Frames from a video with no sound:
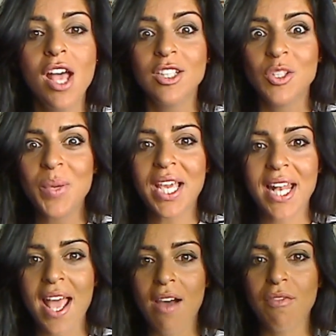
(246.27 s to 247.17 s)
So we can
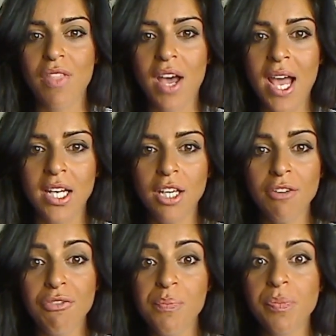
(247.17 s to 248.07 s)
have the alif
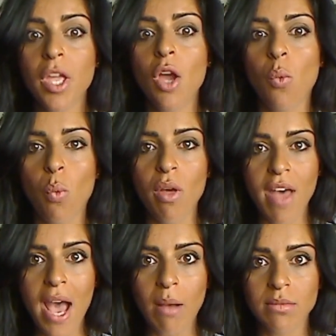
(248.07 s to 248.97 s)
with
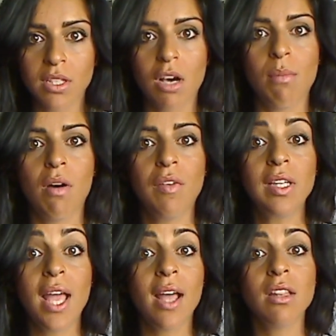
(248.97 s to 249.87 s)
a Hamza above
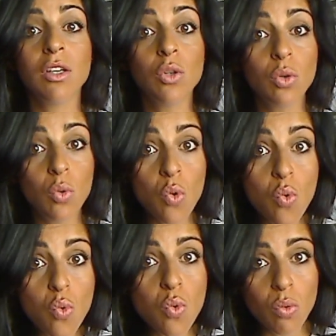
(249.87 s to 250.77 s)
it and the
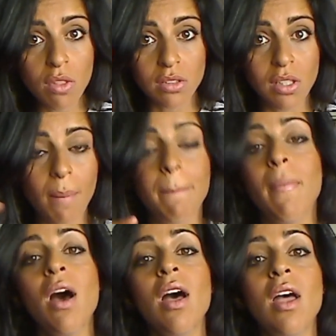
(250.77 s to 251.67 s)
u, the
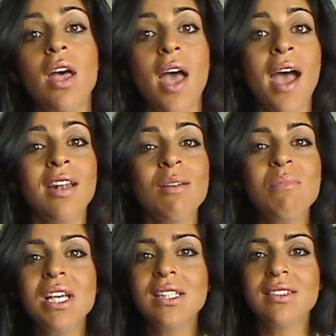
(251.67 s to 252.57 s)
dhamma, and it
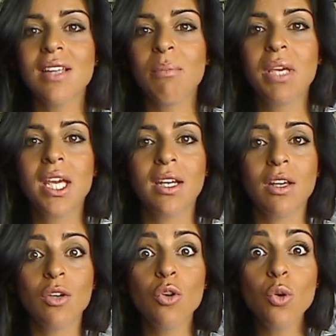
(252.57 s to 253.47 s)
means a
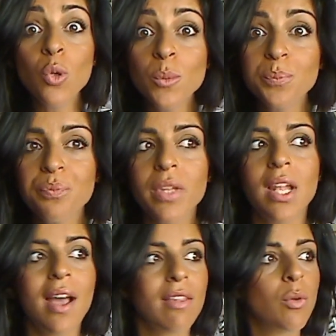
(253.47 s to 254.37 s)
beginning u,
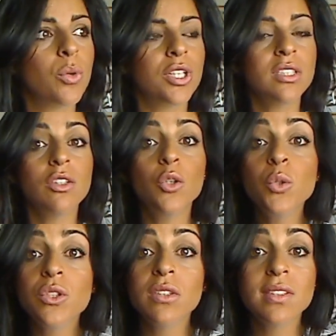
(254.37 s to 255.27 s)
like the word
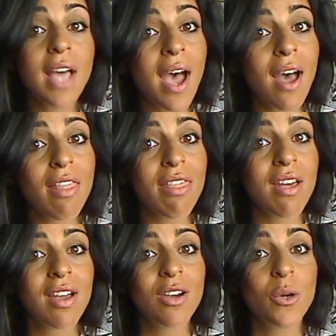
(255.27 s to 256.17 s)
ustad,
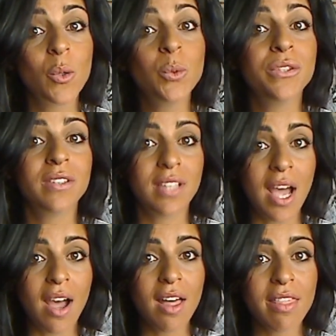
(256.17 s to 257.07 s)

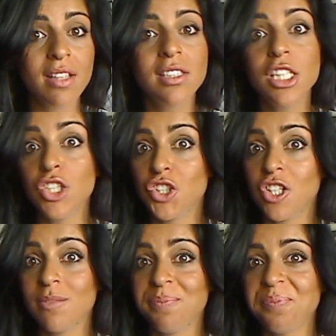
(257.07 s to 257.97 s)
ustad, teacher.